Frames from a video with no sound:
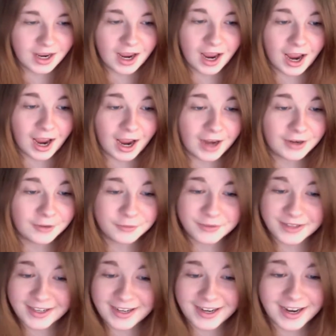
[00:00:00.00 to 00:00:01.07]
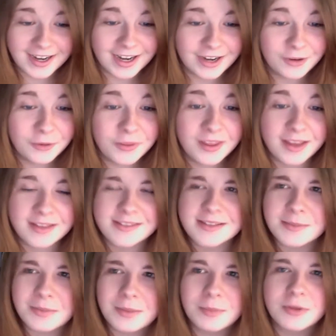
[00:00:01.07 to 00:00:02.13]
I don't get it. And I know that
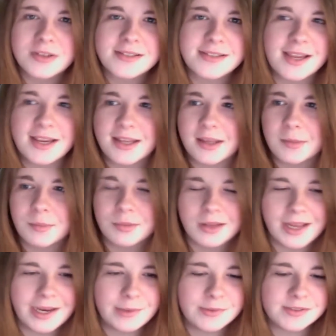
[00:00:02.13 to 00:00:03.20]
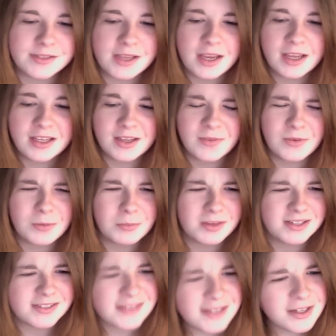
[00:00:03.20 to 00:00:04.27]
some people are saying that Blaine was giving
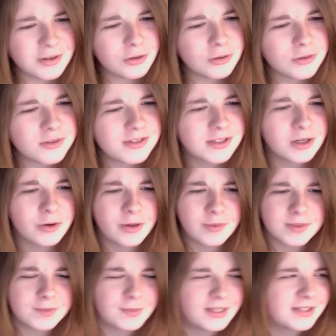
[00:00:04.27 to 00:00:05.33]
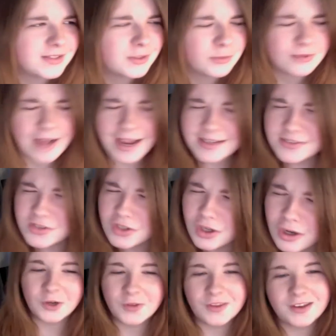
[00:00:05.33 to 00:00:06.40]
mixed signals. You know, he was being so nice to
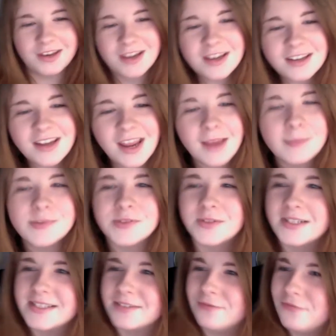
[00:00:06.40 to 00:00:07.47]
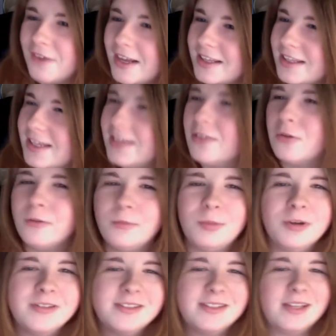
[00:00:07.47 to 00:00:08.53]
her. The nickname, so nice and friendly. The only
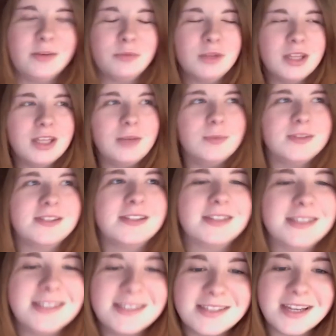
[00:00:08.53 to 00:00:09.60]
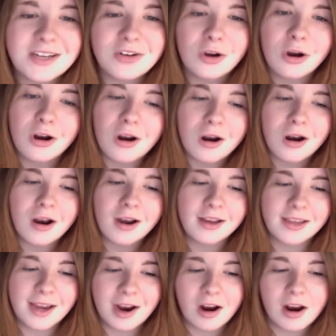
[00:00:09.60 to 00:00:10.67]
person that really was listening to her and
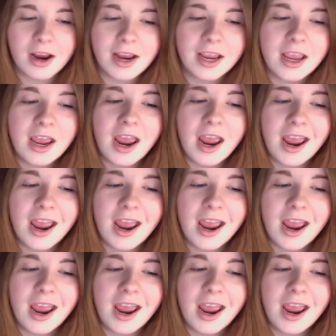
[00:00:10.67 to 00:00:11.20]
caring.